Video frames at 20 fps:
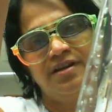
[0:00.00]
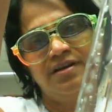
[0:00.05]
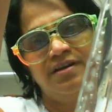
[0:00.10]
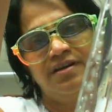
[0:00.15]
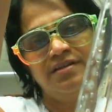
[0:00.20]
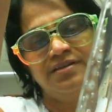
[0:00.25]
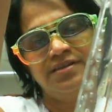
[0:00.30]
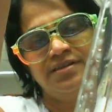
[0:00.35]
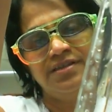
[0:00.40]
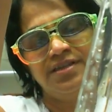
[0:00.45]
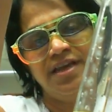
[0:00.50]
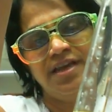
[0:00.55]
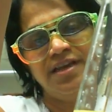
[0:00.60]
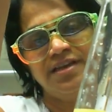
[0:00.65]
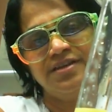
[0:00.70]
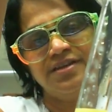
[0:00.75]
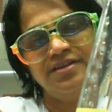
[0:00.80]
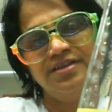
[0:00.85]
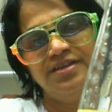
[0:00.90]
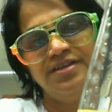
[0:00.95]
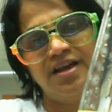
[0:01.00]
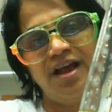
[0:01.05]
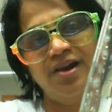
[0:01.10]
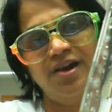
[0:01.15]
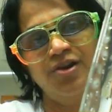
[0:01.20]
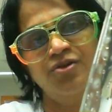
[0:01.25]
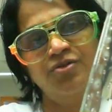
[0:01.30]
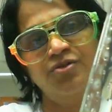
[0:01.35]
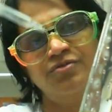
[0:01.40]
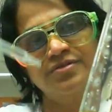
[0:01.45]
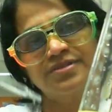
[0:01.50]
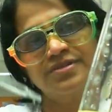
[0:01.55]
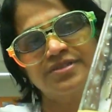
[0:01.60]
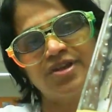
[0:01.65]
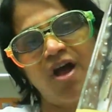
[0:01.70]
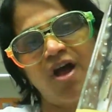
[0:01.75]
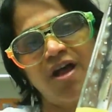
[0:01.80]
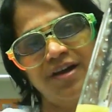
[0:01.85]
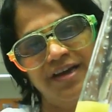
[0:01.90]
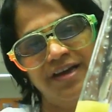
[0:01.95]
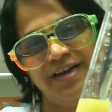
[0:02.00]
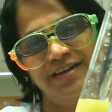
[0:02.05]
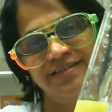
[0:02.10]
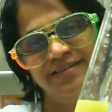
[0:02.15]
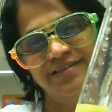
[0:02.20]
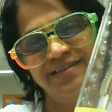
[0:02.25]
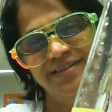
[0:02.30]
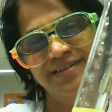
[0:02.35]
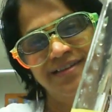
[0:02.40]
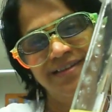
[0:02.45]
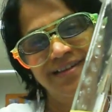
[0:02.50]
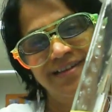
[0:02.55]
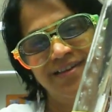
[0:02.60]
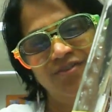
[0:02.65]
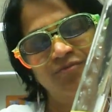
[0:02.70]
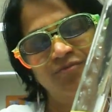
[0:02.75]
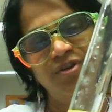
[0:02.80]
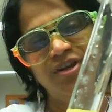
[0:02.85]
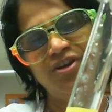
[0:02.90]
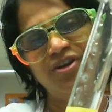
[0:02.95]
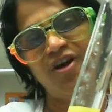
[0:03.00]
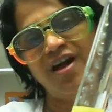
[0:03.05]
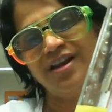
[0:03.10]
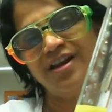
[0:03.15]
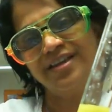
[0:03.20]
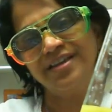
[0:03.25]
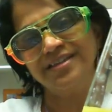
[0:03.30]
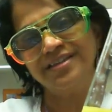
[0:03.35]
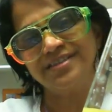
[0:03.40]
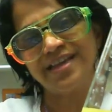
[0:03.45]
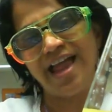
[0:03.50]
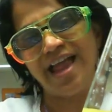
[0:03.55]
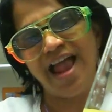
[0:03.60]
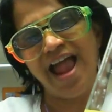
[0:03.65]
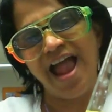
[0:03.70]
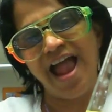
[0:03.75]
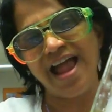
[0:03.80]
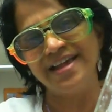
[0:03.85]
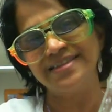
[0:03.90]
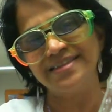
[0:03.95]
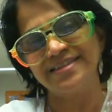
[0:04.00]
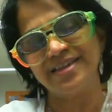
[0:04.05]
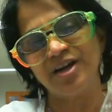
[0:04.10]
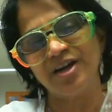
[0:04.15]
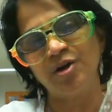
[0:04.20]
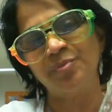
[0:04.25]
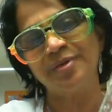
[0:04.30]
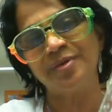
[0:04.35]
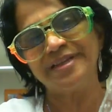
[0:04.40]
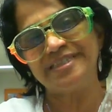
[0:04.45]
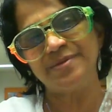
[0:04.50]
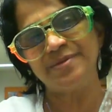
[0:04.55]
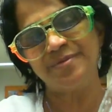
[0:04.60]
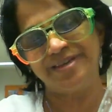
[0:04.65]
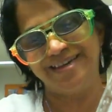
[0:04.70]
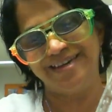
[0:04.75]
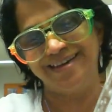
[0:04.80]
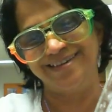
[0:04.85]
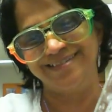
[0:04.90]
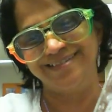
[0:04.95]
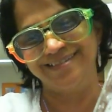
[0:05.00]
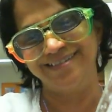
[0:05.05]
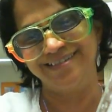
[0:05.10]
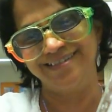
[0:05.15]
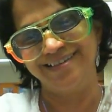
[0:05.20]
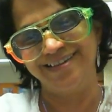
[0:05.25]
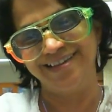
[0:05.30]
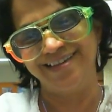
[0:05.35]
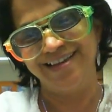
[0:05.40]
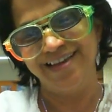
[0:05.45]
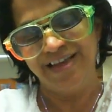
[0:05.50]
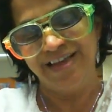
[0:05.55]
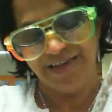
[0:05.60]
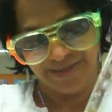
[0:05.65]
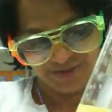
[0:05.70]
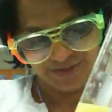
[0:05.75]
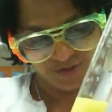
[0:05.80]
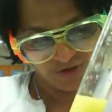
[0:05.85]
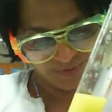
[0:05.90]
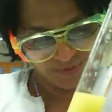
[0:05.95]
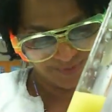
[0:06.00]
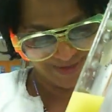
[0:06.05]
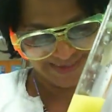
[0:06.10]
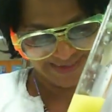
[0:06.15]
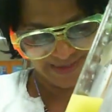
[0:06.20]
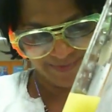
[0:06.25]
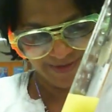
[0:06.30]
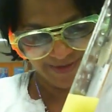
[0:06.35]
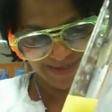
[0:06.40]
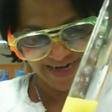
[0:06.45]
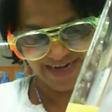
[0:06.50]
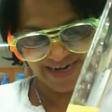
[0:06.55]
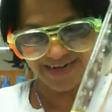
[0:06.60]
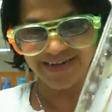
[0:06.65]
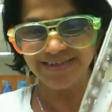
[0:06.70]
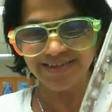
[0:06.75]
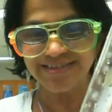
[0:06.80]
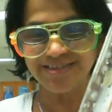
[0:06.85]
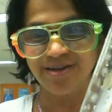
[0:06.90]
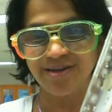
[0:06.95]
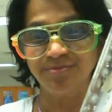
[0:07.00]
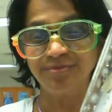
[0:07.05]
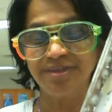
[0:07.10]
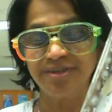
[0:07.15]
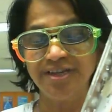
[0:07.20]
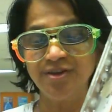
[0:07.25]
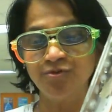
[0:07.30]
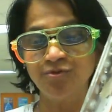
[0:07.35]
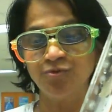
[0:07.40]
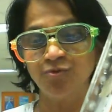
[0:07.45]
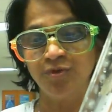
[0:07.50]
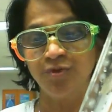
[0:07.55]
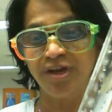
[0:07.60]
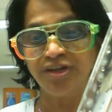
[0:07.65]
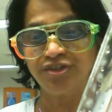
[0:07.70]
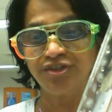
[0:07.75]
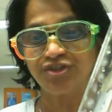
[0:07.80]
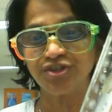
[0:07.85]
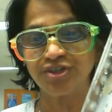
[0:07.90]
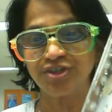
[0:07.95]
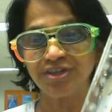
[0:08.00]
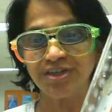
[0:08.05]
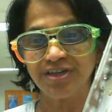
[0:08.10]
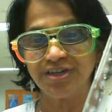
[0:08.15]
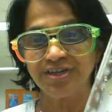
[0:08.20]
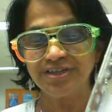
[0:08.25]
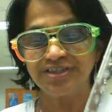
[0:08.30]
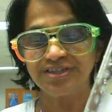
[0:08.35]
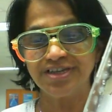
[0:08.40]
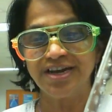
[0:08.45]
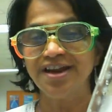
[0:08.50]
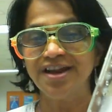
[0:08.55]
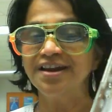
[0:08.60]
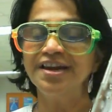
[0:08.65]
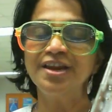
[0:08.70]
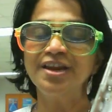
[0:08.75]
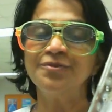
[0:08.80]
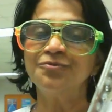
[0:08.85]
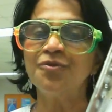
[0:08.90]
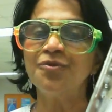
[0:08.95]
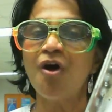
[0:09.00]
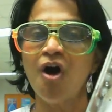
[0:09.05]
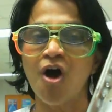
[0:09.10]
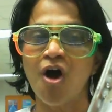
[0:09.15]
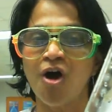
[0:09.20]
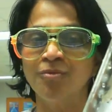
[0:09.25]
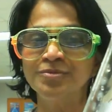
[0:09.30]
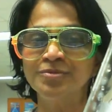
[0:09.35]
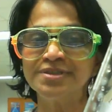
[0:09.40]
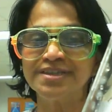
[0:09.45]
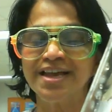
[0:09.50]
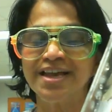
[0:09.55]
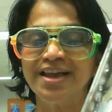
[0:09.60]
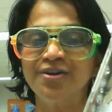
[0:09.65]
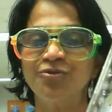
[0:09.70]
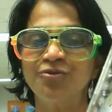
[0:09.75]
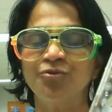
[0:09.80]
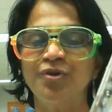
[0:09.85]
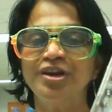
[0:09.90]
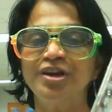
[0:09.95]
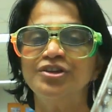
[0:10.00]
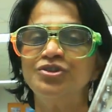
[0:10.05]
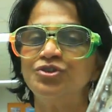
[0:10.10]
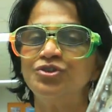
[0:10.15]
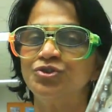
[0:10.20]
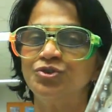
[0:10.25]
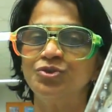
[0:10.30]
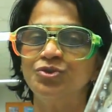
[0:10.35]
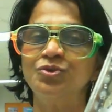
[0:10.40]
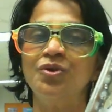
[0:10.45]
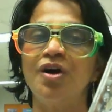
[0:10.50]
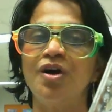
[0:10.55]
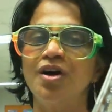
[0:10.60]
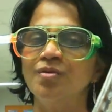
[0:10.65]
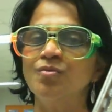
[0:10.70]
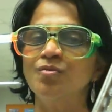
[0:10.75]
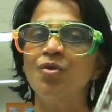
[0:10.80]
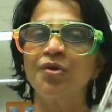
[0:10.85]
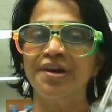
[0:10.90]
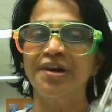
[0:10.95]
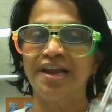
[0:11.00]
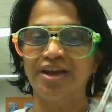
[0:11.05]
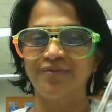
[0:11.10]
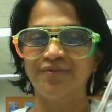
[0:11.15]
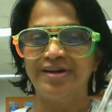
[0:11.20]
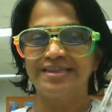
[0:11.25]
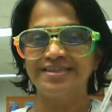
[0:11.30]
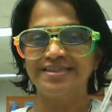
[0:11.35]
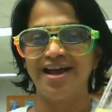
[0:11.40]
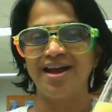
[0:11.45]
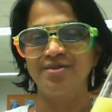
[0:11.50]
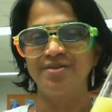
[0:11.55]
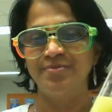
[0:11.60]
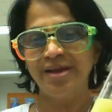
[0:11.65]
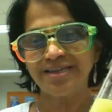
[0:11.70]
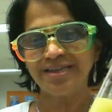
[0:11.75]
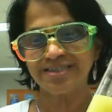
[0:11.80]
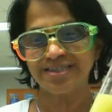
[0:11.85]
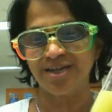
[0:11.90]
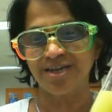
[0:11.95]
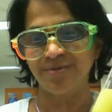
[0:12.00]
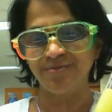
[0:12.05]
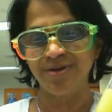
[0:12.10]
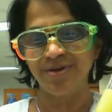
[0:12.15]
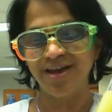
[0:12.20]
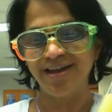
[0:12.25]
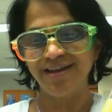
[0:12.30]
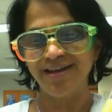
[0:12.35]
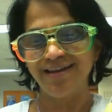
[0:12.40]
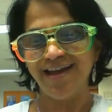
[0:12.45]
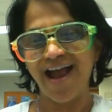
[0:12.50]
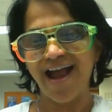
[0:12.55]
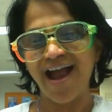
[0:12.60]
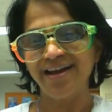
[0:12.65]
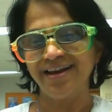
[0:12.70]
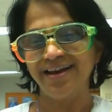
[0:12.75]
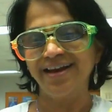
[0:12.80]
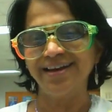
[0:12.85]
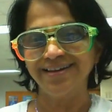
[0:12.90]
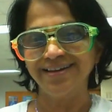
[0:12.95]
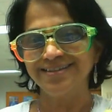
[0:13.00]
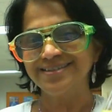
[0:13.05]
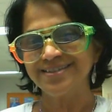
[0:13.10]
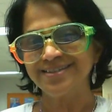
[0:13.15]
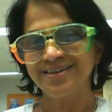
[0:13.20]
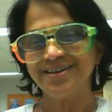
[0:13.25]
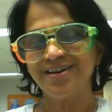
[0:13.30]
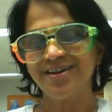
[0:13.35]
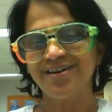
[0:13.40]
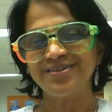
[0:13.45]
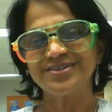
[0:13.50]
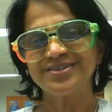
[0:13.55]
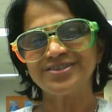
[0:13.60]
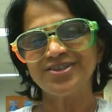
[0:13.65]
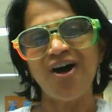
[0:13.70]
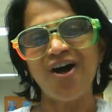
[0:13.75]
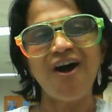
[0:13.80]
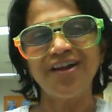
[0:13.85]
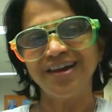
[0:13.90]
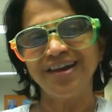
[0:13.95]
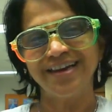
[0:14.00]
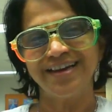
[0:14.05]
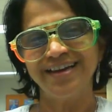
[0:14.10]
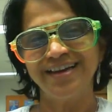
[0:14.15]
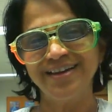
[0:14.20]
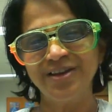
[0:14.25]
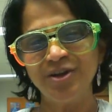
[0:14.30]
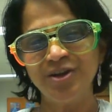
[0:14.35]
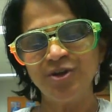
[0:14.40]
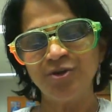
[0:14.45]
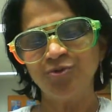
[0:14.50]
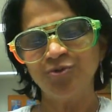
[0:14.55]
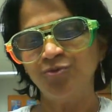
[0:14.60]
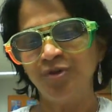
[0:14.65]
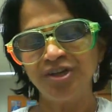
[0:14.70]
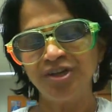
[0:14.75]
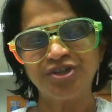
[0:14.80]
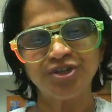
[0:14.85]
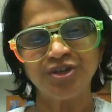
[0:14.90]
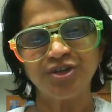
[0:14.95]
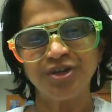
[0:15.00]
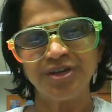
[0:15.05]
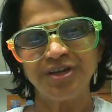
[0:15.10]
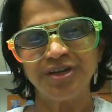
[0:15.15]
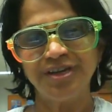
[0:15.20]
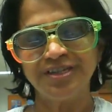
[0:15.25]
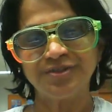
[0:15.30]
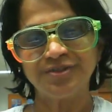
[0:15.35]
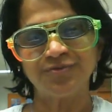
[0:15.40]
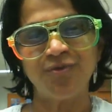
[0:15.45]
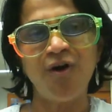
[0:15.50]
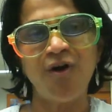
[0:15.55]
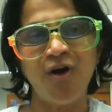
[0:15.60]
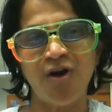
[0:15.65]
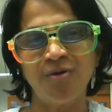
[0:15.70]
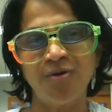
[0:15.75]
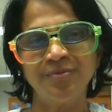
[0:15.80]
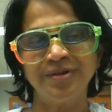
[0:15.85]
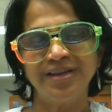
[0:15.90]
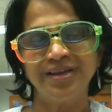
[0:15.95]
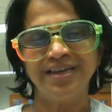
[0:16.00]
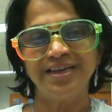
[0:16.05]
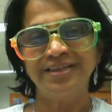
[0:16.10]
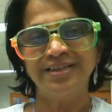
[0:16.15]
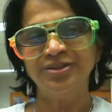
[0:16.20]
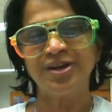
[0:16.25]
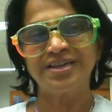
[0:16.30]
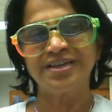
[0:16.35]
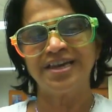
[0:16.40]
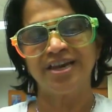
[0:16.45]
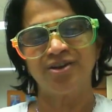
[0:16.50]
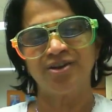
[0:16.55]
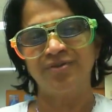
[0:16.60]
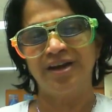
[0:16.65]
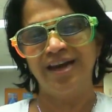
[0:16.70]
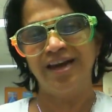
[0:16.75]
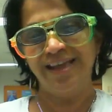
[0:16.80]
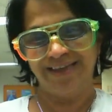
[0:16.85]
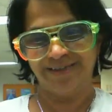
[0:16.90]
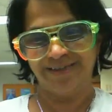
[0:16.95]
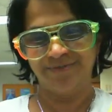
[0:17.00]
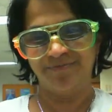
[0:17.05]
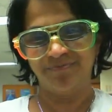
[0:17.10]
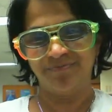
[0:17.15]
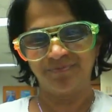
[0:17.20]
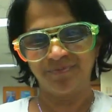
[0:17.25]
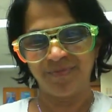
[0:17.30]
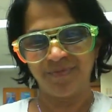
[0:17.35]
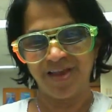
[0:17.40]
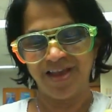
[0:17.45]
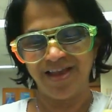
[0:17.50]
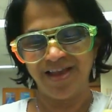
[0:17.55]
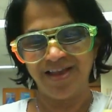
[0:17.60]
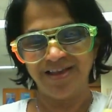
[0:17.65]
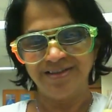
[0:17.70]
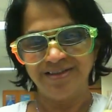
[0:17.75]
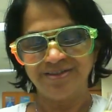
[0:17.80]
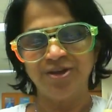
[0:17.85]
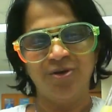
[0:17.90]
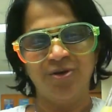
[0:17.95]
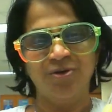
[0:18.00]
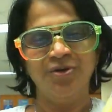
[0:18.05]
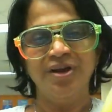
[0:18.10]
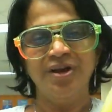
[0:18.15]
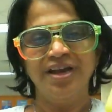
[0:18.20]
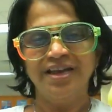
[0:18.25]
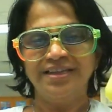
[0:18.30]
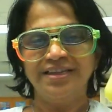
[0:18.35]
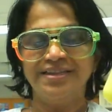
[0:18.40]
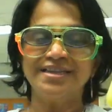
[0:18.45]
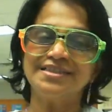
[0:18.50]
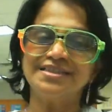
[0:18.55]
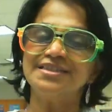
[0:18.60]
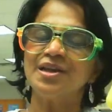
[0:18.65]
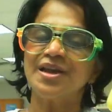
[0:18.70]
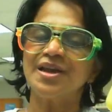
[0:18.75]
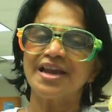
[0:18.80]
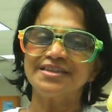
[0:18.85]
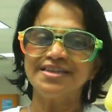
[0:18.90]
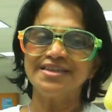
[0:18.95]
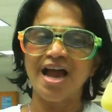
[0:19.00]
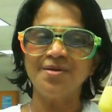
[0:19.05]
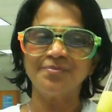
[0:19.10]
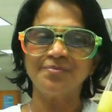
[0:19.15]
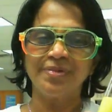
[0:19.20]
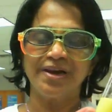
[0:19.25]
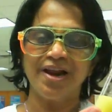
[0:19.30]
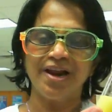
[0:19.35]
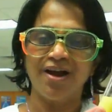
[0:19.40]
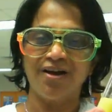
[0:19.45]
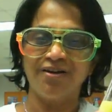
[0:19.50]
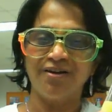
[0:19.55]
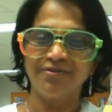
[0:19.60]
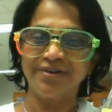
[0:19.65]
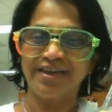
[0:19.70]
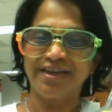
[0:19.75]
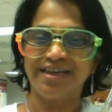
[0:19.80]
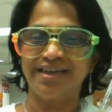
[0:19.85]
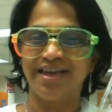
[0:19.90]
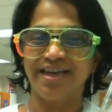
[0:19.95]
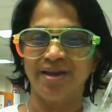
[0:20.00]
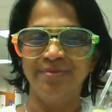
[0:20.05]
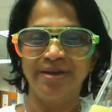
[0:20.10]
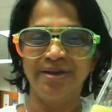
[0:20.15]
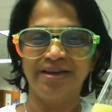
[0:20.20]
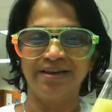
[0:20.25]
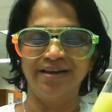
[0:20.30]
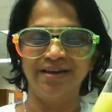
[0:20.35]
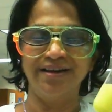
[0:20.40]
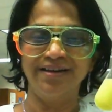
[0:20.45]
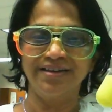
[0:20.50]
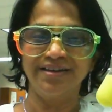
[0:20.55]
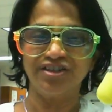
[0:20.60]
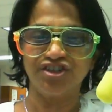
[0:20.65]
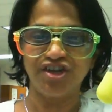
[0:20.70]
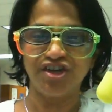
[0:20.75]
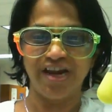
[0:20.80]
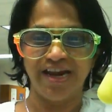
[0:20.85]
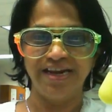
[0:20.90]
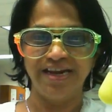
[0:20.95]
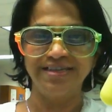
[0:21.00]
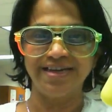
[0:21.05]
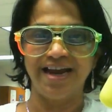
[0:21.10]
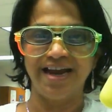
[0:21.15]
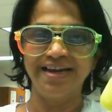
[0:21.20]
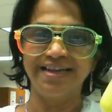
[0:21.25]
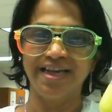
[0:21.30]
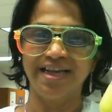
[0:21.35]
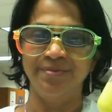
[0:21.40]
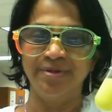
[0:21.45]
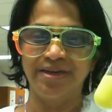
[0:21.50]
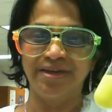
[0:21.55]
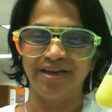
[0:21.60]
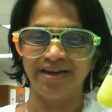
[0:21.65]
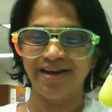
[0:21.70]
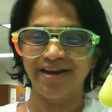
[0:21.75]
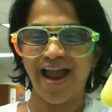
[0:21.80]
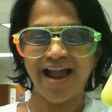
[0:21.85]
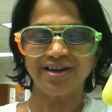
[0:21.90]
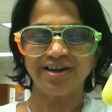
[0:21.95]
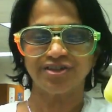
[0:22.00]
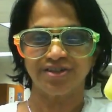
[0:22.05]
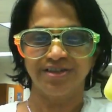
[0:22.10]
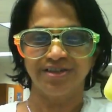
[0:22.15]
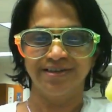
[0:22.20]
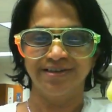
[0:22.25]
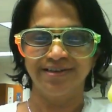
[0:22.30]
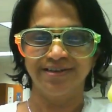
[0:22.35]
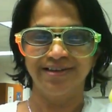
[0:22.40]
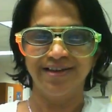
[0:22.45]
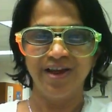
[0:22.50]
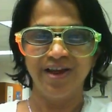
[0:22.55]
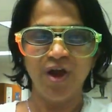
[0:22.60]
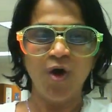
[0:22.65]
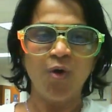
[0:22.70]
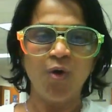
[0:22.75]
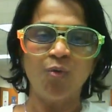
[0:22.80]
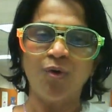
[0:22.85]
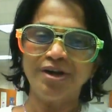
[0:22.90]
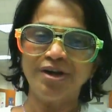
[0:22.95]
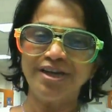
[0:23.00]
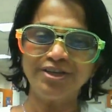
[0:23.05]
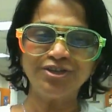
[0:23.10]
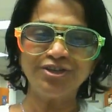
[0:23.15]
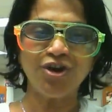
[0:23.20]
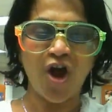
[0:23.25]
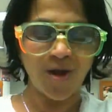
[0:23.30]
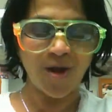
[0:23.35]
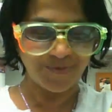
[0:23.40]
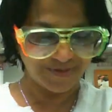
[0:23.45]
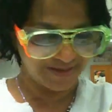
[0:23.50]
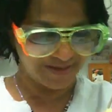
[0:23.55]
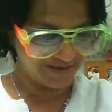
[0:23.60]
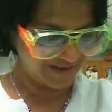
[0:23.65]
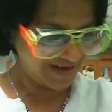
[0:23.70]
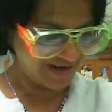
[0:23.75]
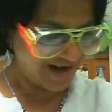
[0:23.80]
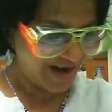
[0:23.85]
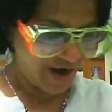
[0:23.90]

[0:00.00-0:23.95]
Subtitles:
a thick yellow solid. We call this as a precipitate. So a precipitate is something which suddenly forms when two or more liquids are mixed up, and it is a solid which is formed in that liquid layer. So this is an example of chemical change and chemical reaction. What did you observe?